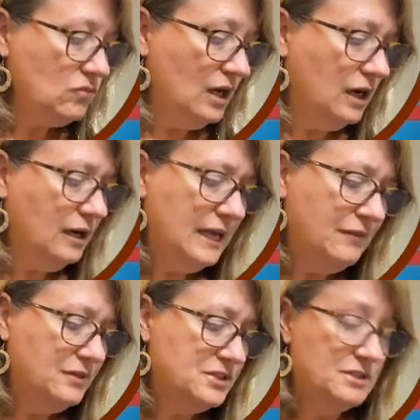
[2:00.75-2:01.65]

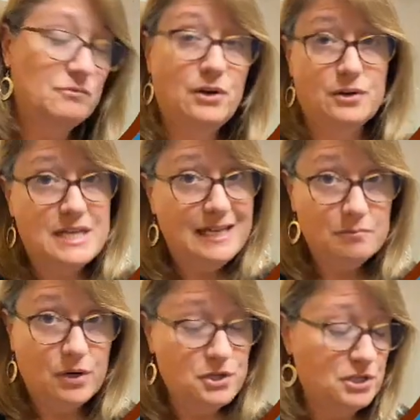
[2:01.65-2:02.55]
And there are
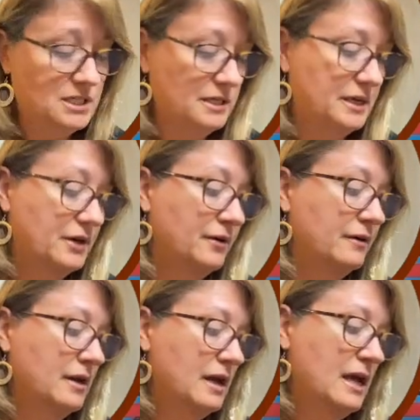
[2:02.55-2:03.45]
10 brushes in here,
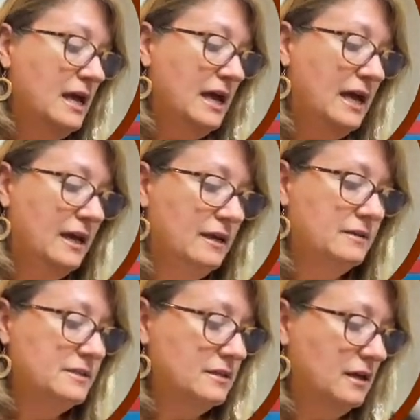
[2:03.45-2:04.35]

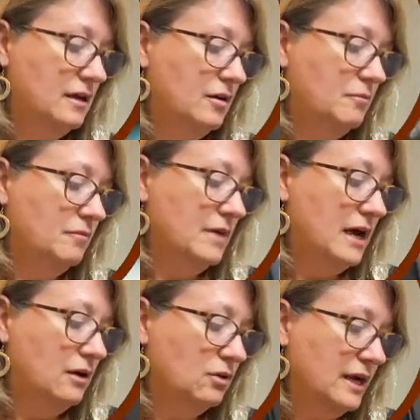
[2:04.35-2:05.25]
and
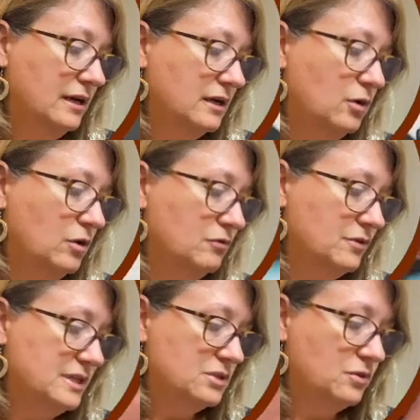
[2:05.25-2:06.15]
I'll kind of go over
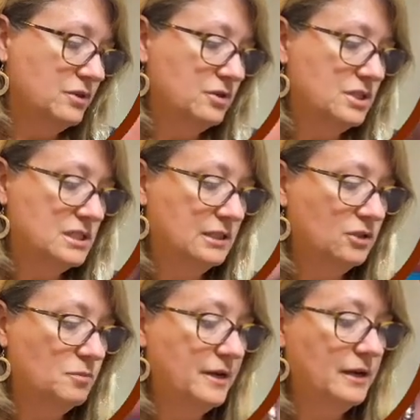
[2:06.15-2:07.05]
this with you just a
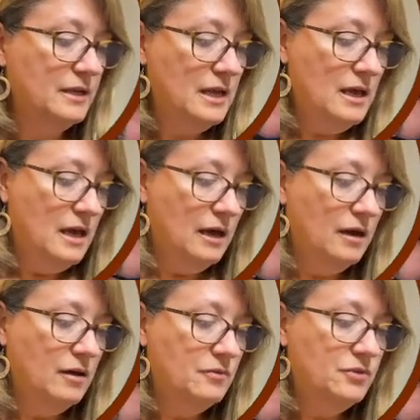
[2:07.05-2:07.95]
little bit.
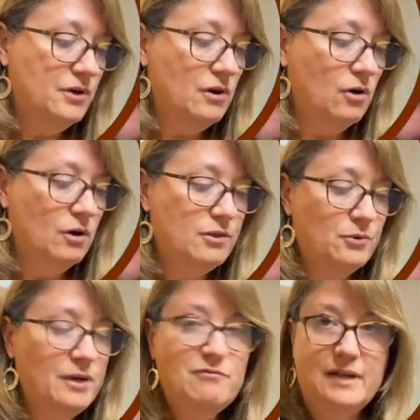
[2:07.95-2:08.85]
There are
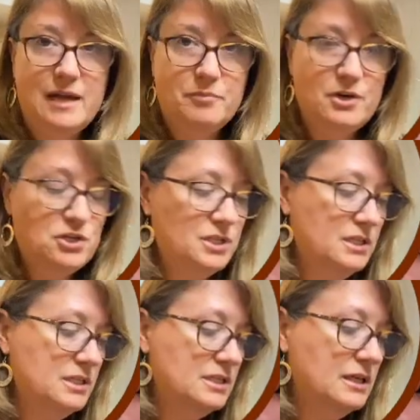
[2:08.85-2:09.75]
3 flat
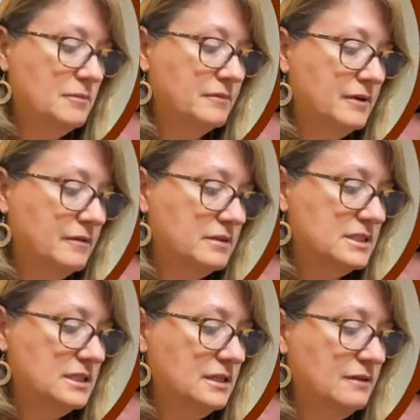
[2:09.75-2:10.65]
brushes, and let's
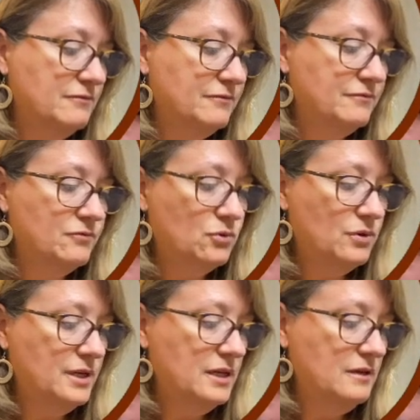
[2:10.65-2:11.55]
see,
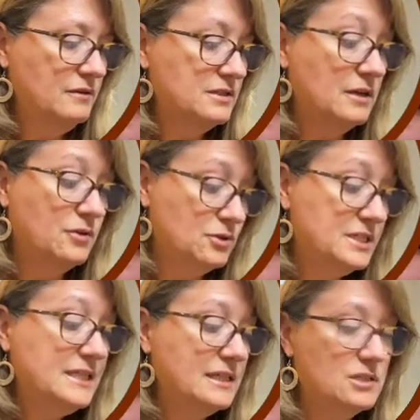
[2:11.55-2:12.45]
there's
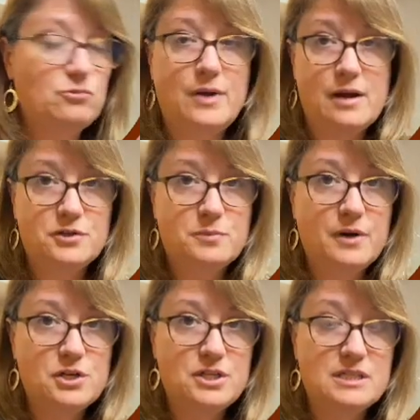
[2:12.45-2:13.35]
6 round
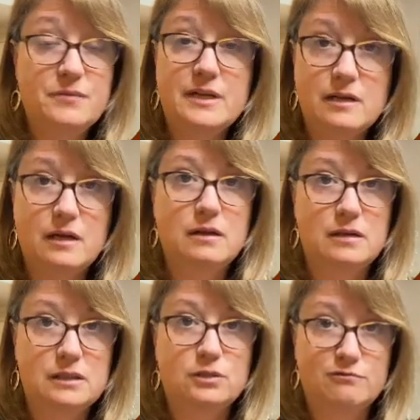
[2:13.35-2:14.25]
brushes, and then
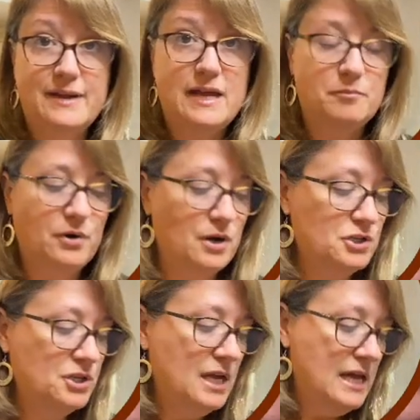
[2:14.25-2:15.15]
a little fan brush.